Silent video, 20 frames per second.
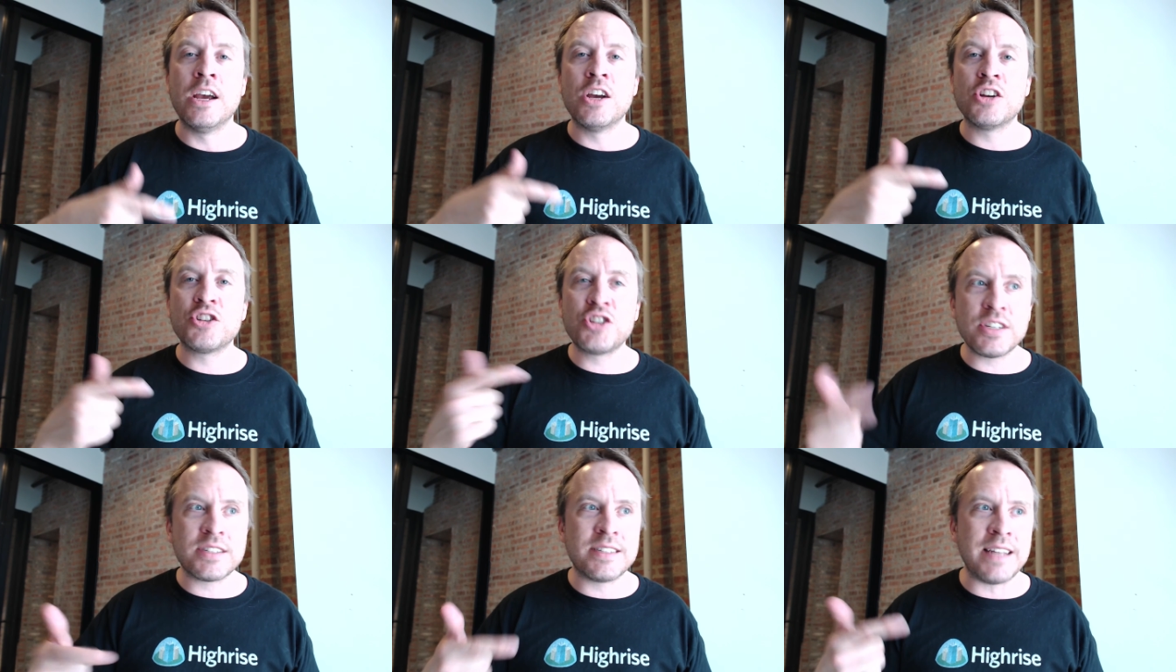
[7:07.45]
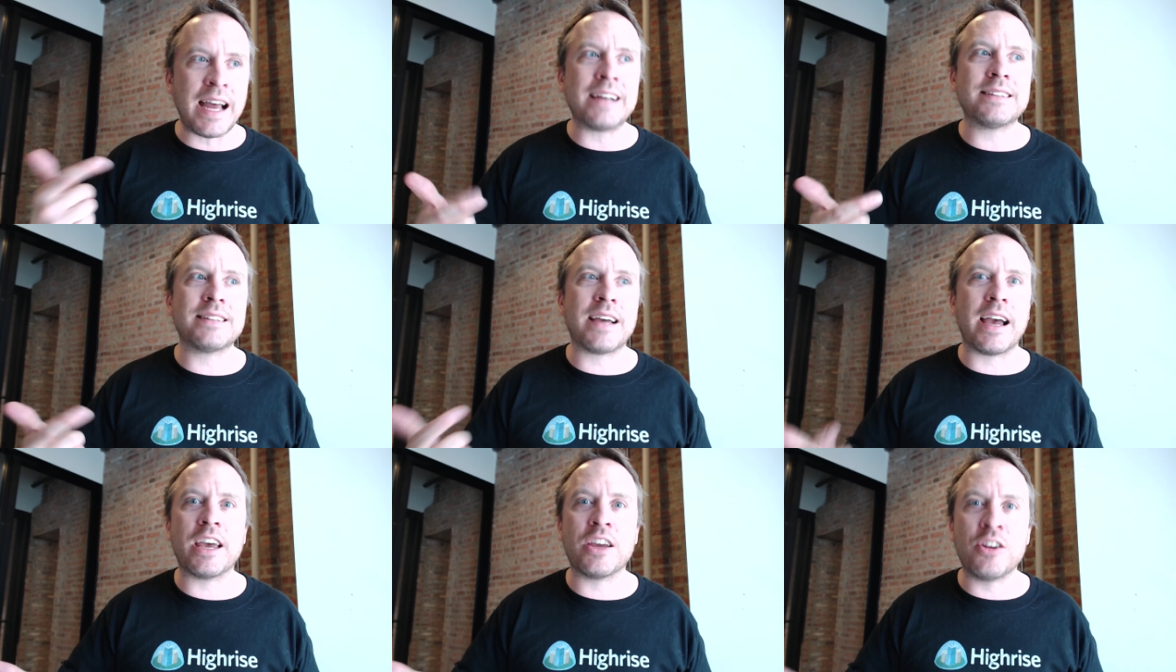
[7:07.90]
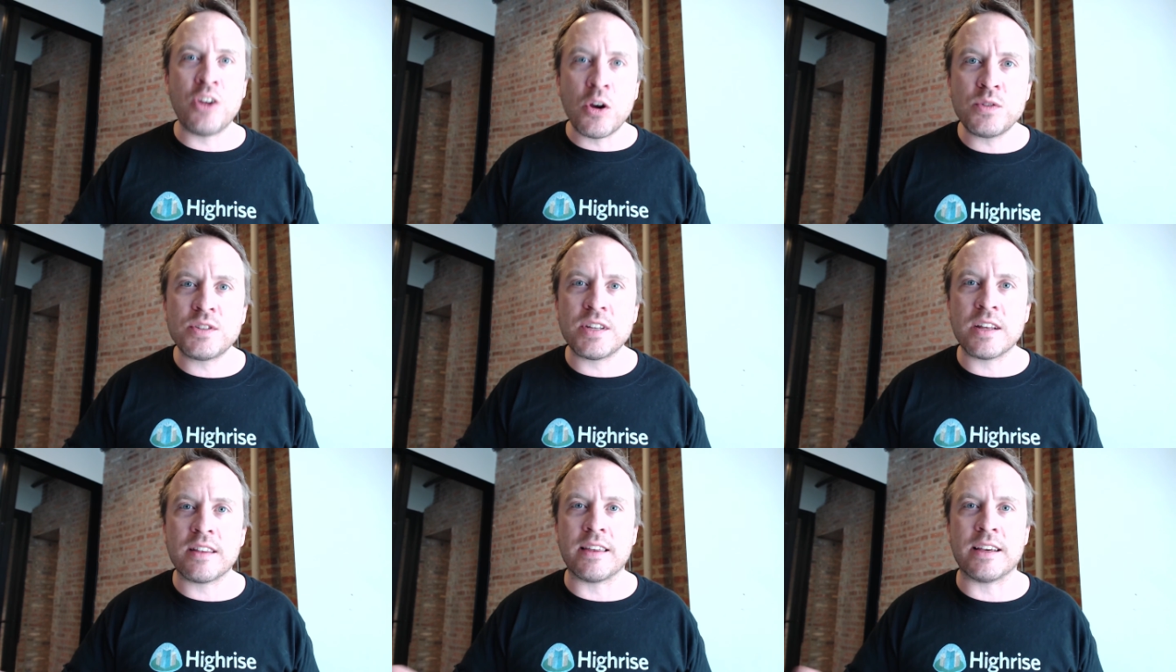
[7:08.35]
She's not
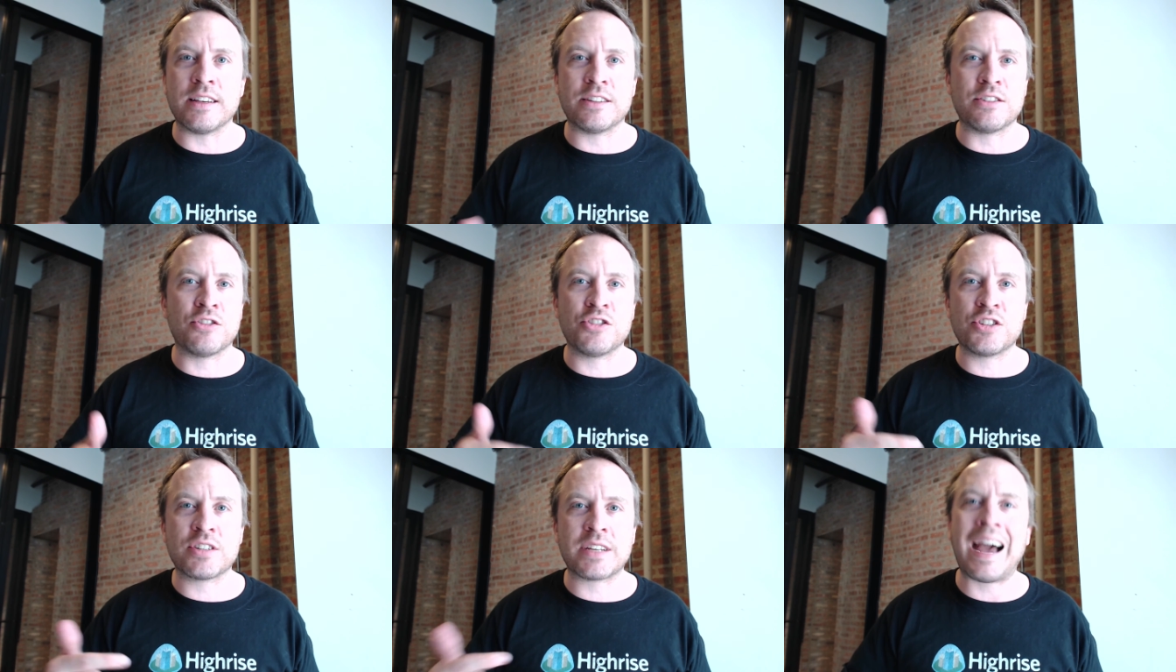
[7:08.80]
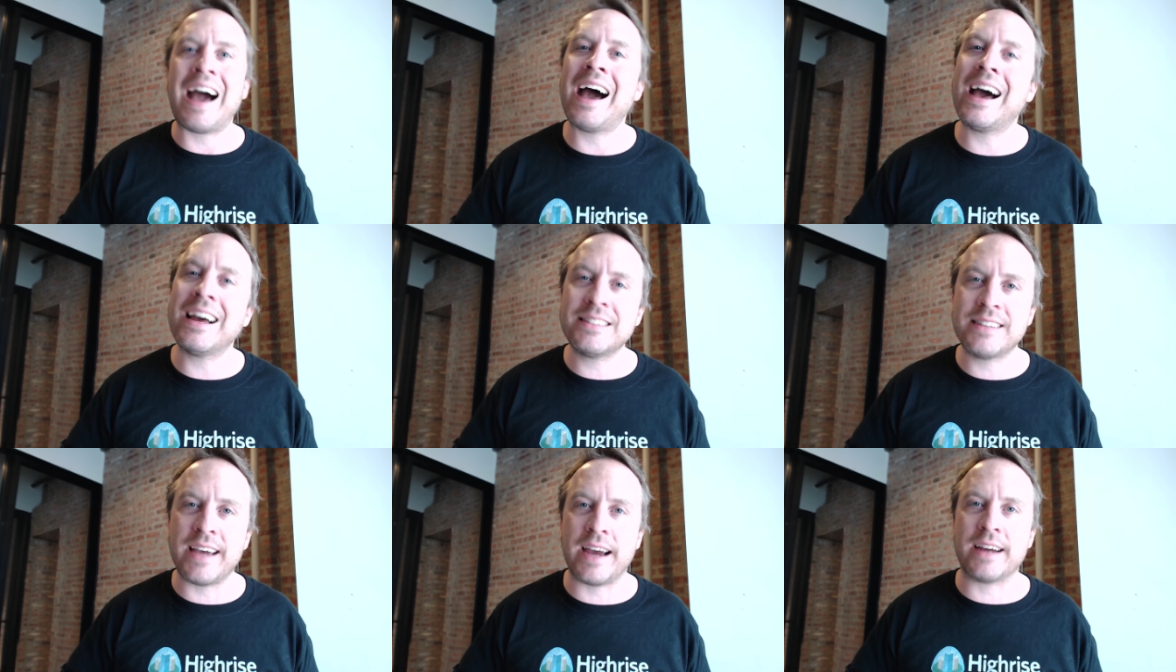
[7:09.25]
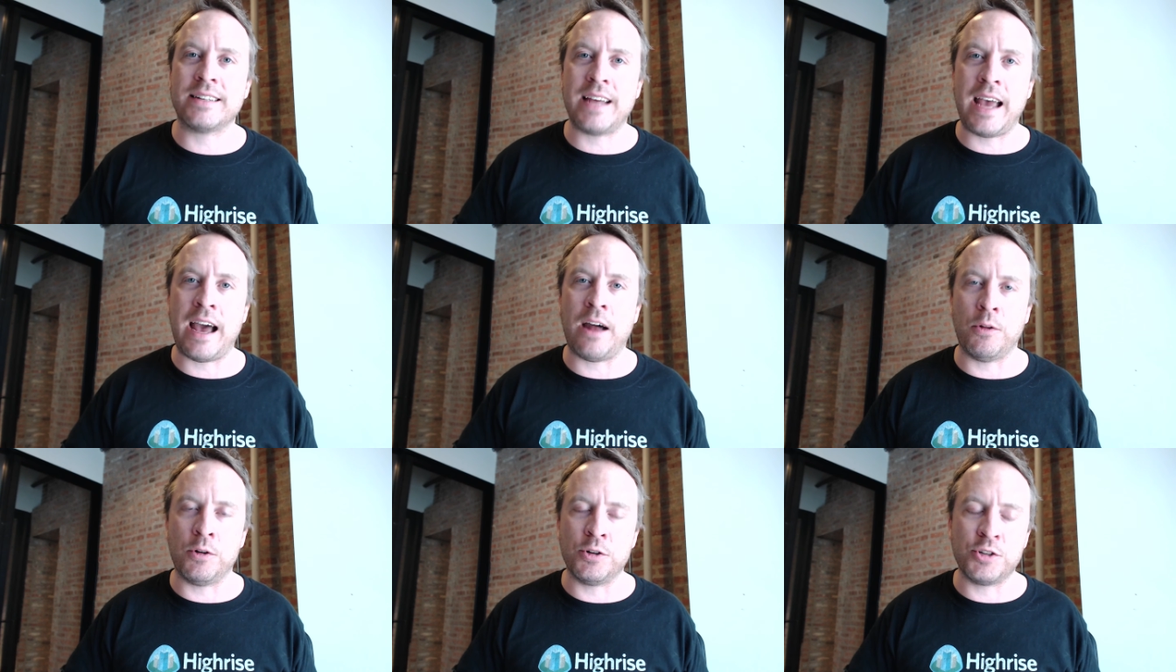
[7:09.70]
diagnosing things that are just contact
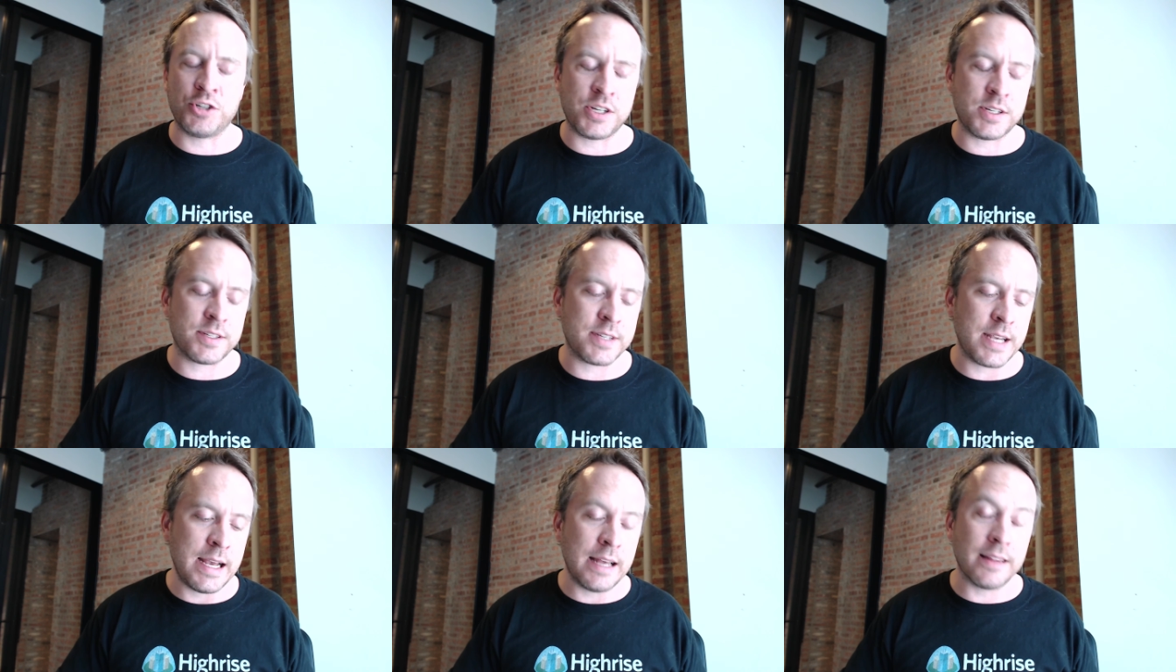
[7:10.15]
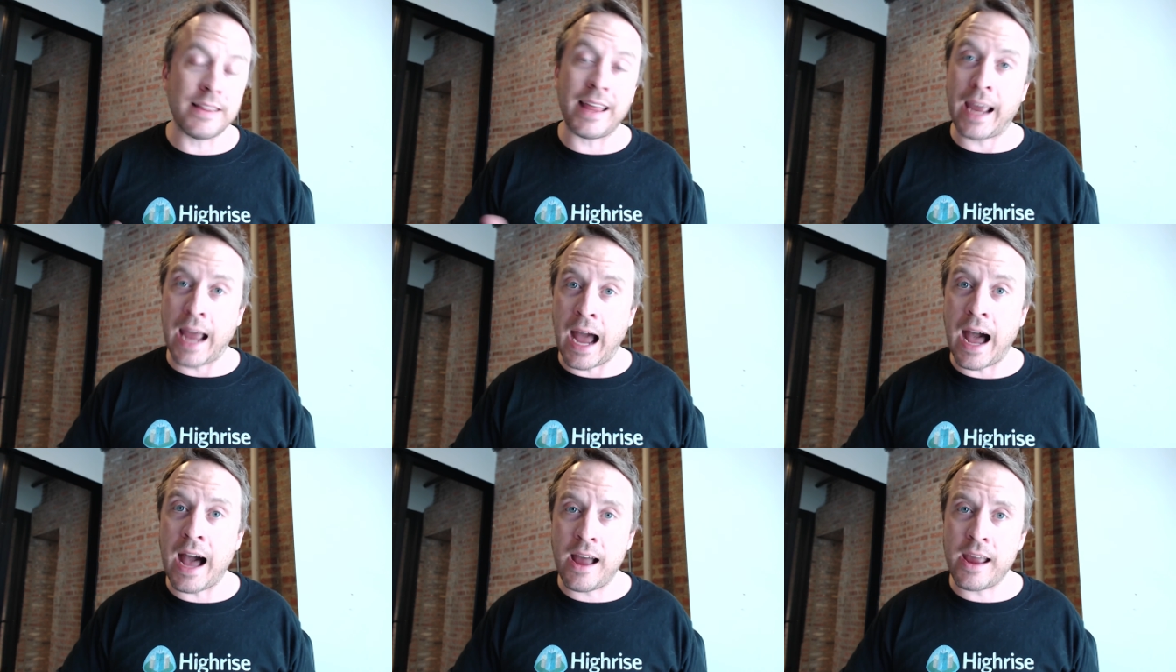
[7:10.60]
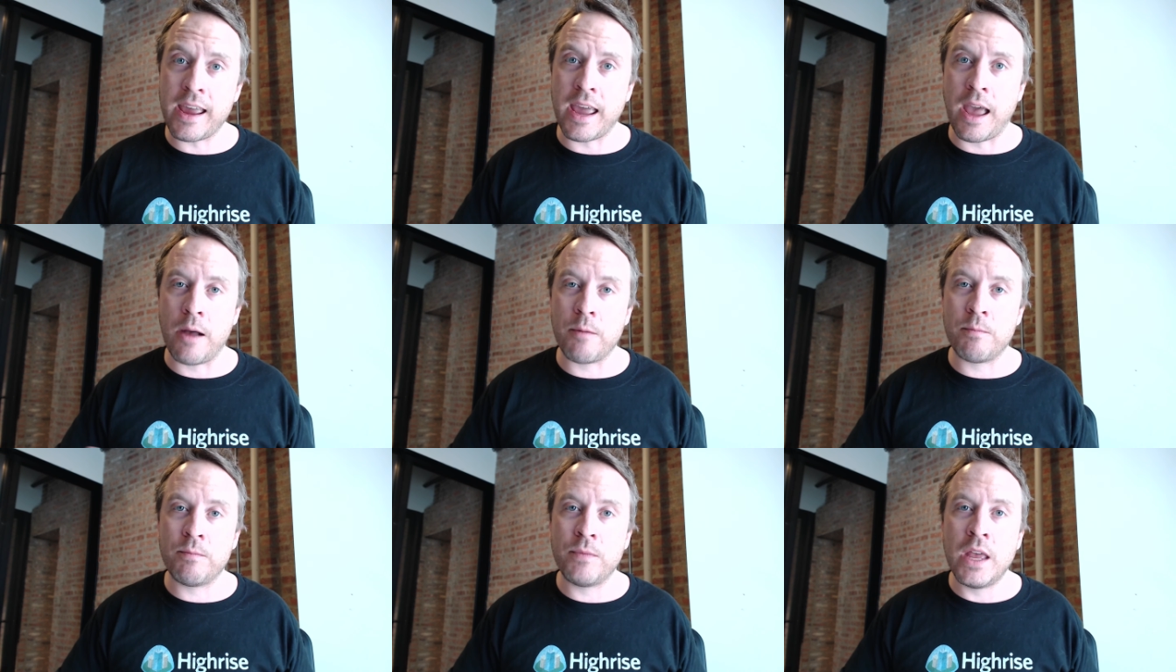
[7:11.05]
allergies like I
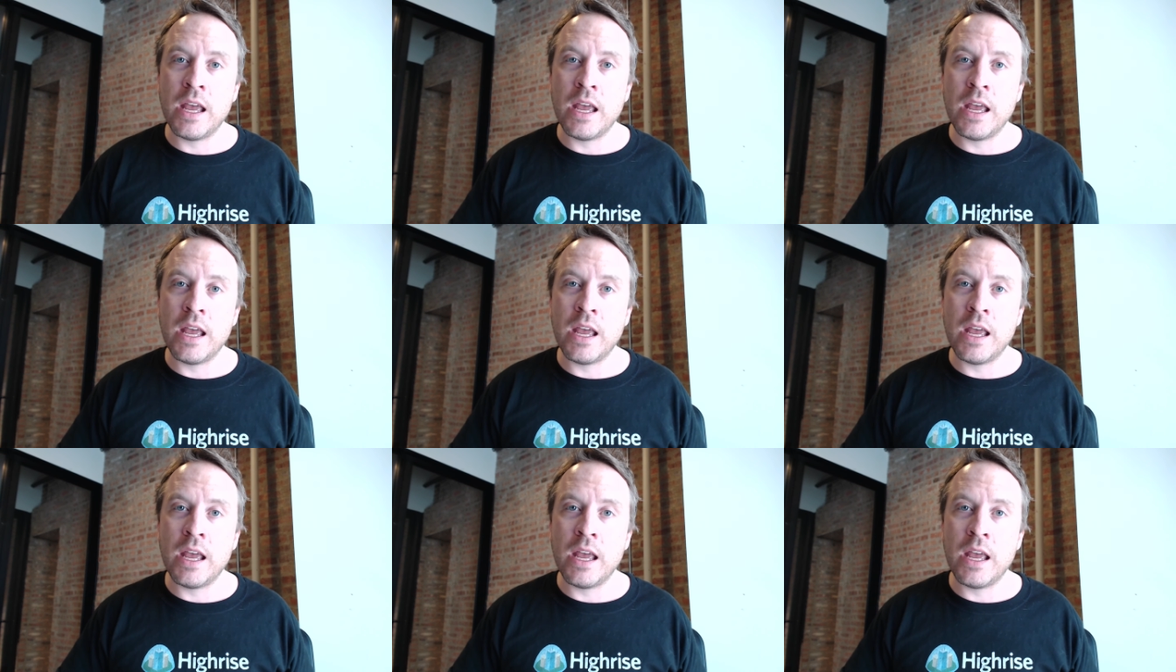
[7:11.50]
am.